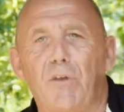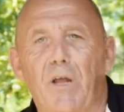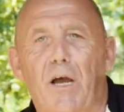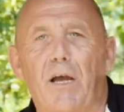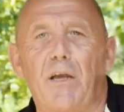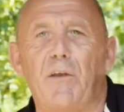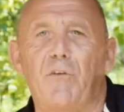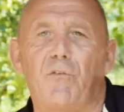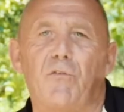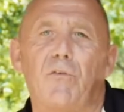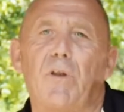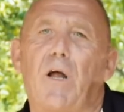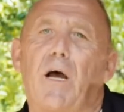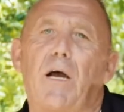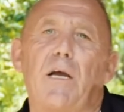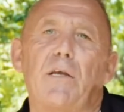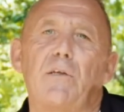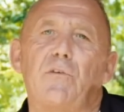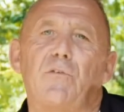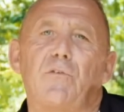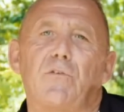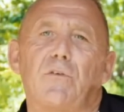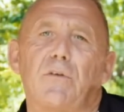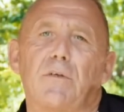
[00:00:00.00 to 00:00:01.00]
nice,
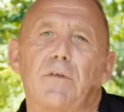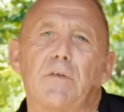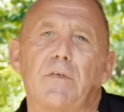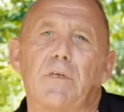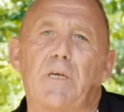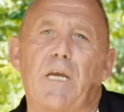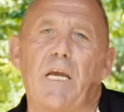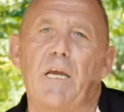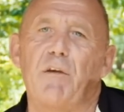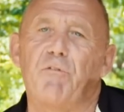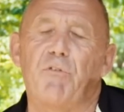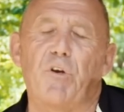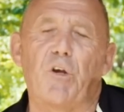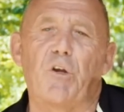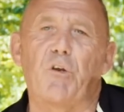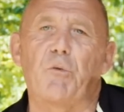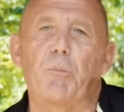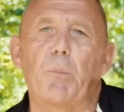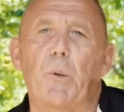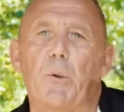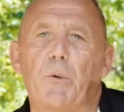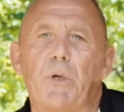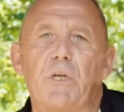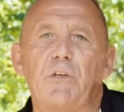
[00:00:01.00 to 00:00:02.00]
nice uh, cave
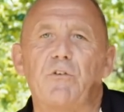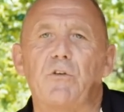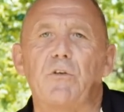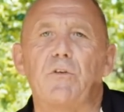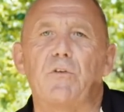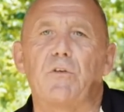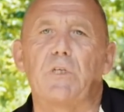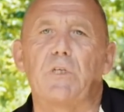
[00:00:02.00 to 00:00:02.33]
exploration